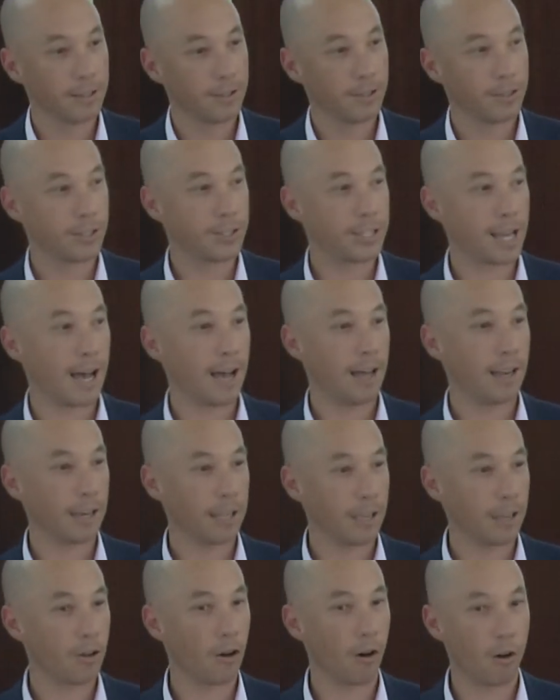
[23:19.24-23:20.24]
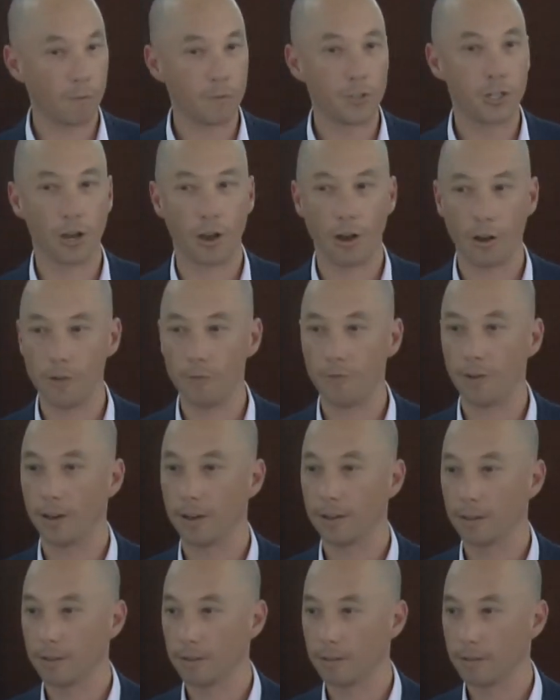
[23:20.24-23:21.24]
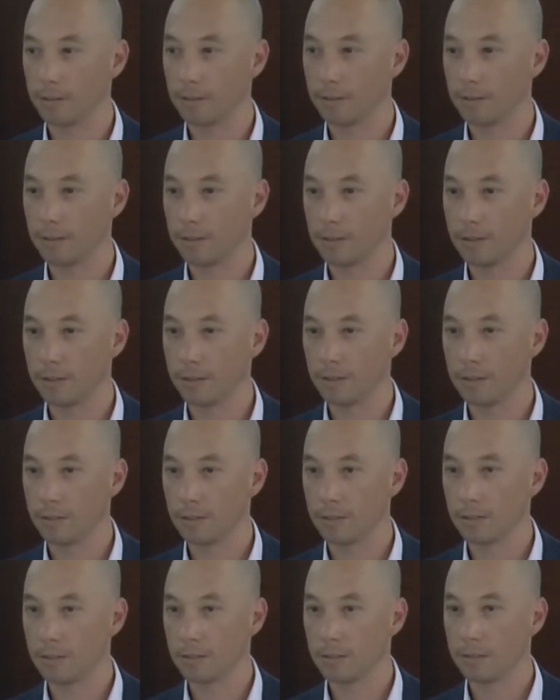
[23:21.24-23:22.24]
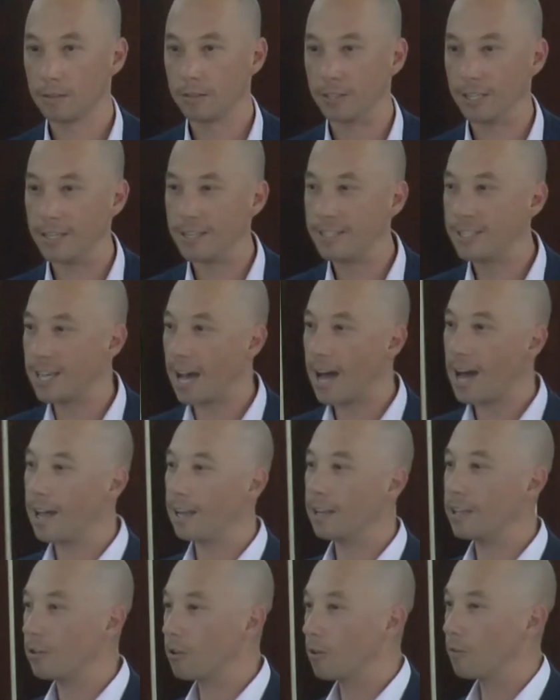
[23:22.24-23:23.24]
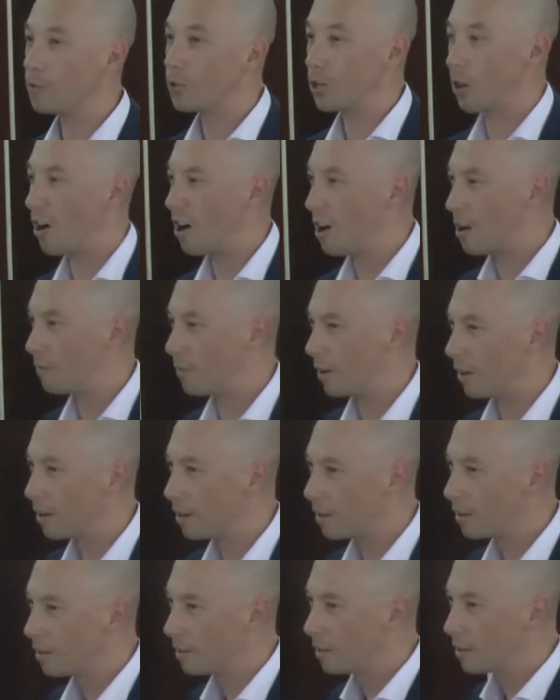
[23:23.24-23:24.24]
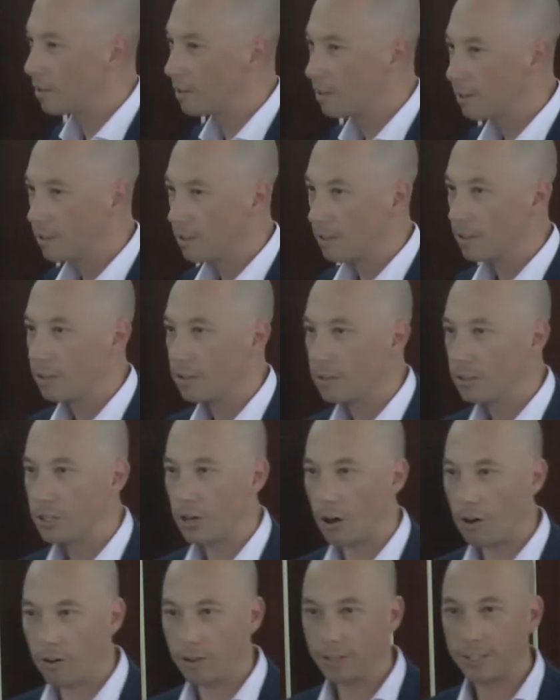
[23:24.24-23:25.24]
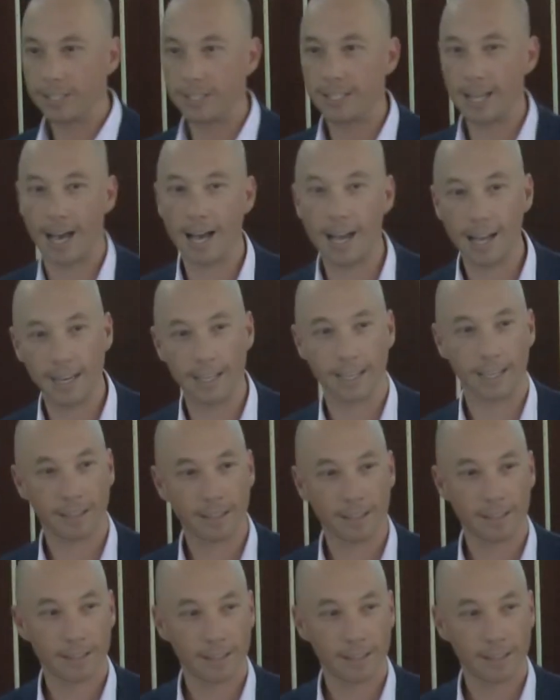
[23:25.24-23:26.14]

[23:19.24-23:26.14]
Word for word: the darling of Jehovah. The darling of Jehovah. God's darling.